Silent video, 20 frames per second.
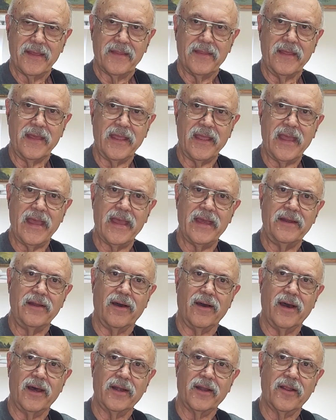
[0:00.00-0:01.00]
they had
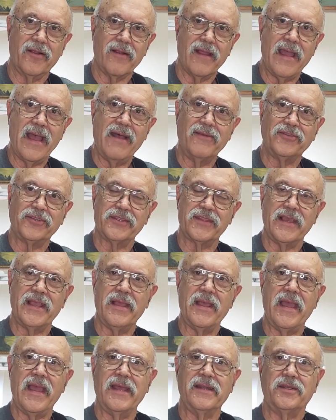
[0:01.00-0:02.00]
autographs, they
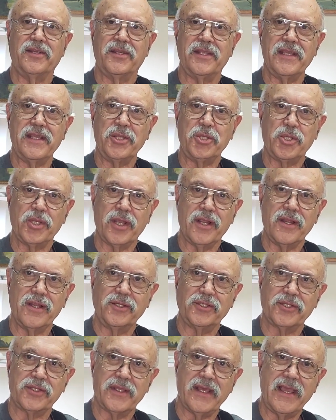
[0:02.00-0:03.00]
had
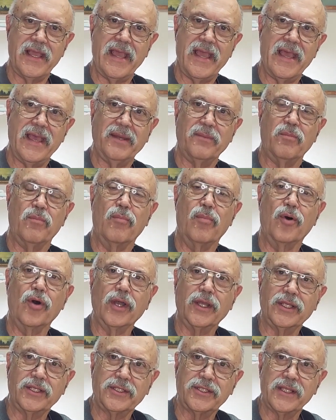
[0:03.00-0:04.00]
t-shirts, they had
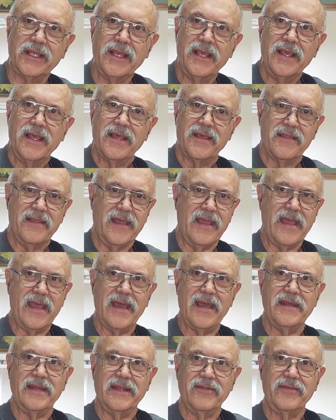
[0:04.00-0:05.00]
books, they
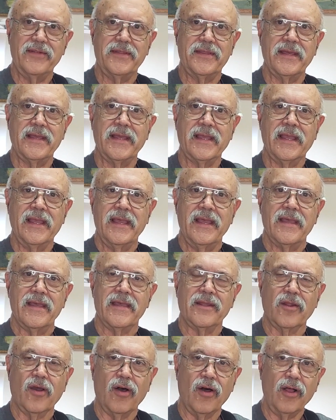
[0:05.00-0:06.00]
had everything.
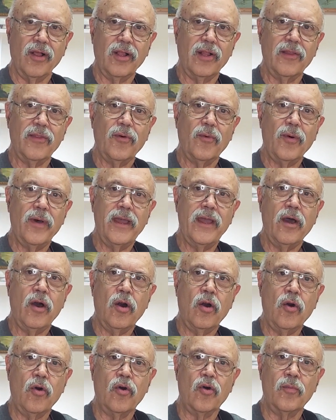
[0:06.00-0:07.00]
And all the way
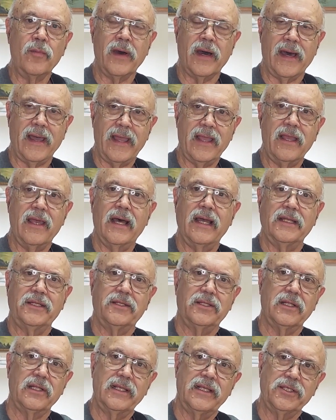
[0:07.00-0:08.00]
home, I got
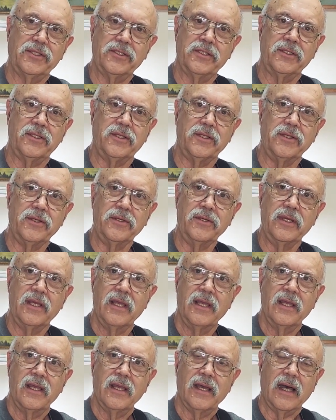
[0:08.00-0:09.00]
to listen to
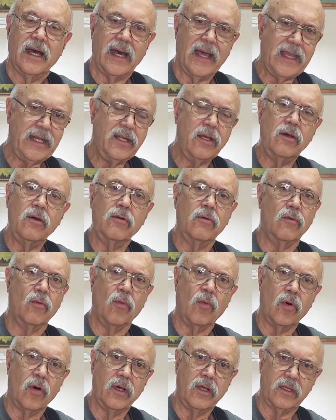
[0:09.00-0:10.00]
I Don't
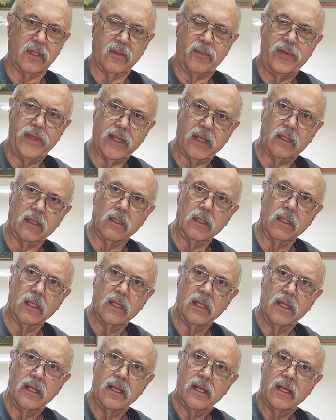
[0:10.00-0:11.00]
Want a Pickle,
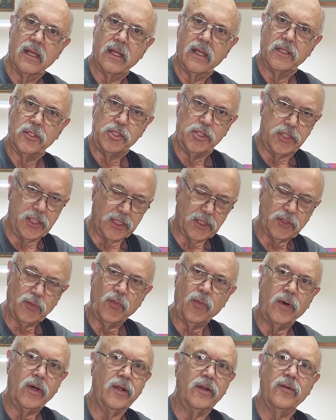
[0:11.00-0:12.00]
Just
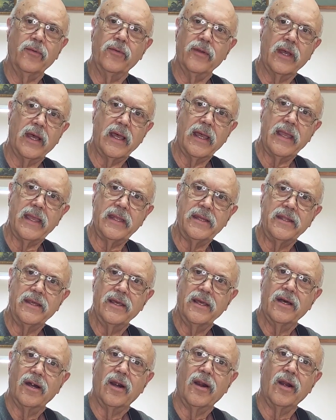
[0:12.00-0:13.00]
Want to Ride
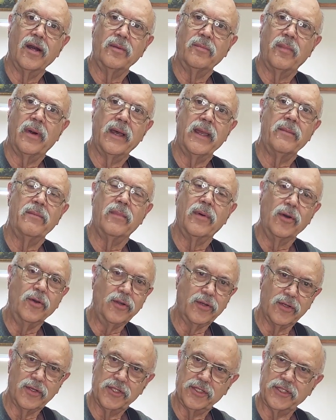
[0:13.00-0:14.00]
on My
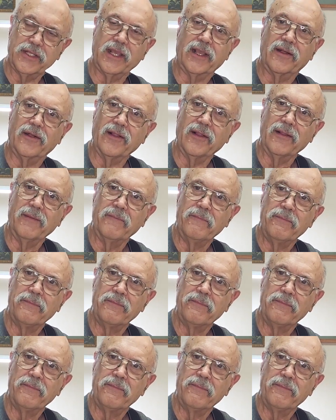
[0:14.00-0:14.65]
Motorcycle.